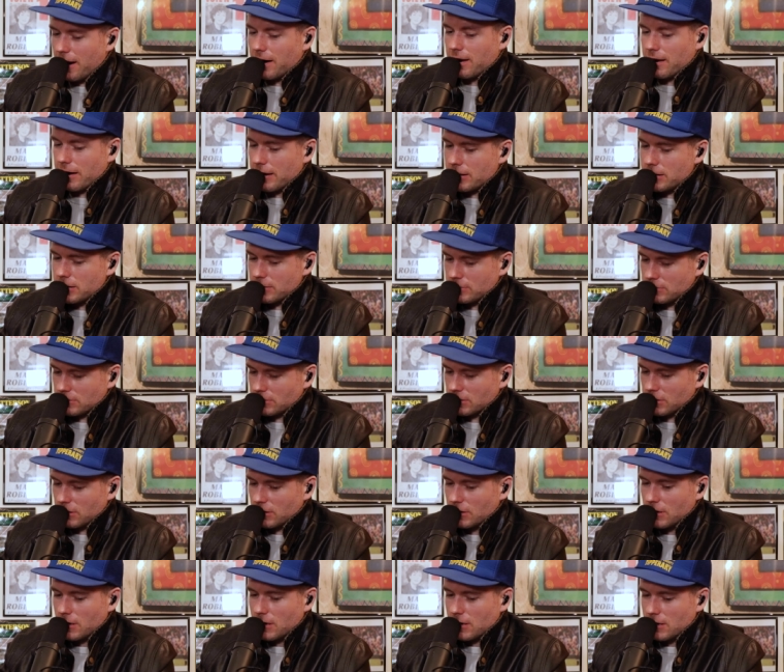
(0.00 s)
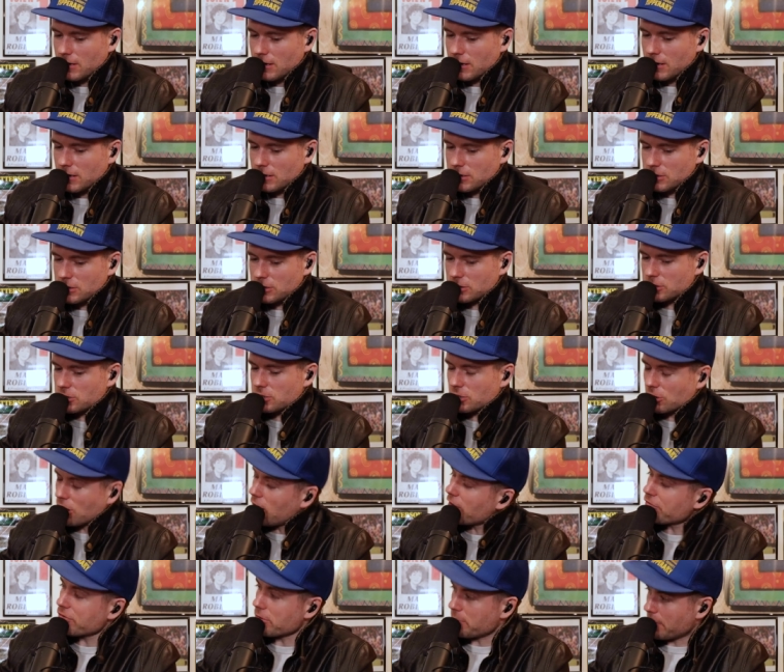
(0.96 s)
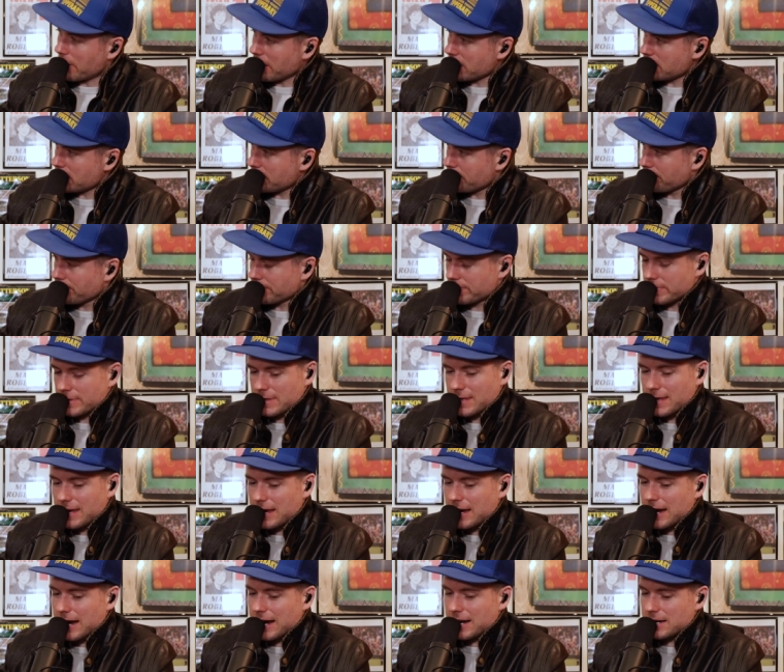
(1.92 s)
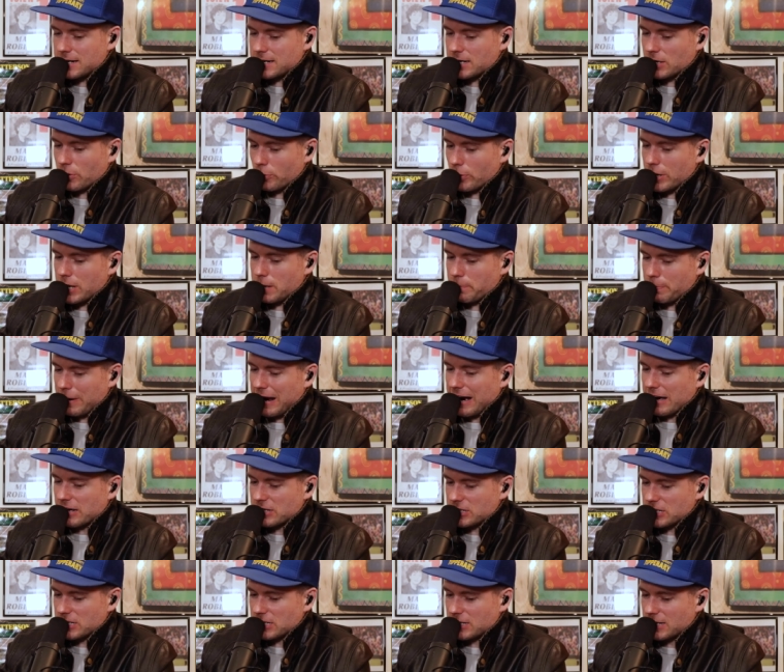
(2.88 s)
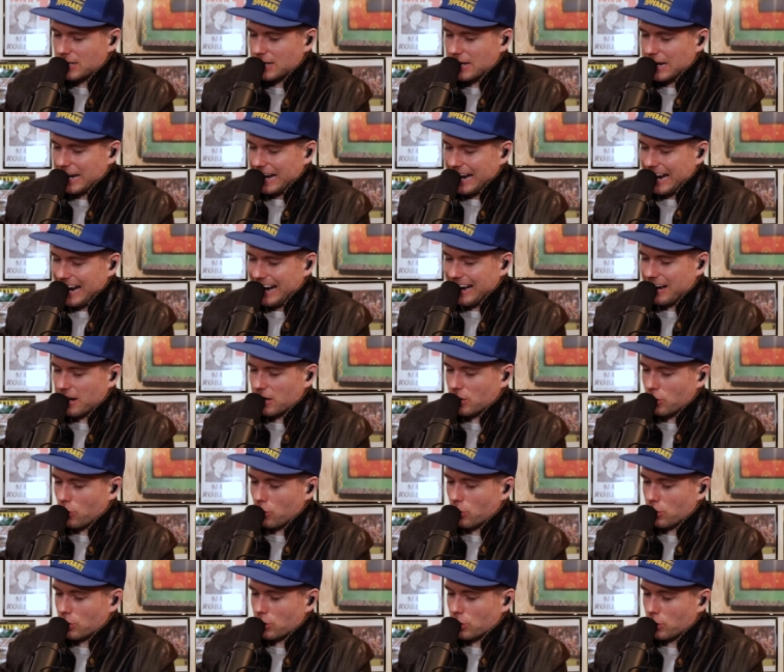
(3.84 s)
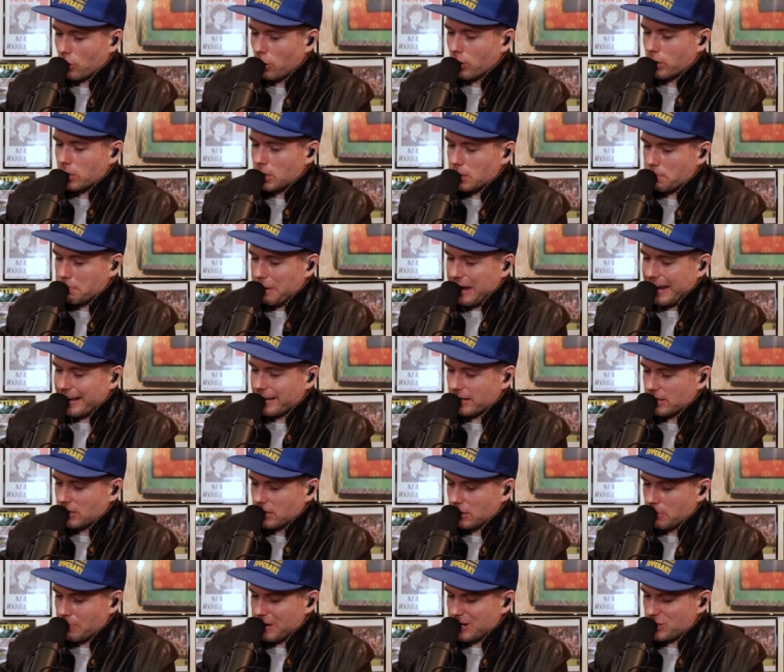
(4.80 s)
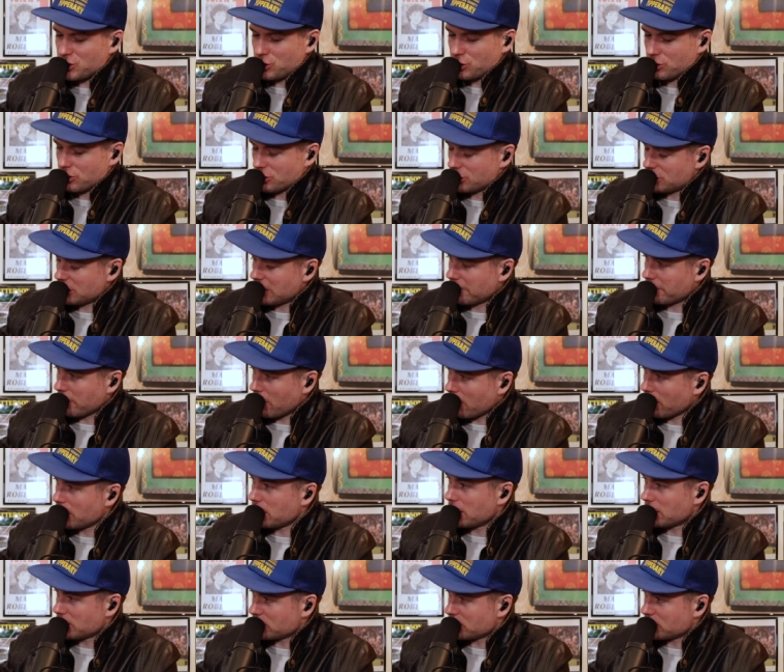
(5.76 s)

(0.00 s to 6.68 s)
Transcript: Ireland. The government and the Green Party are going cutting back the missions. Have you heard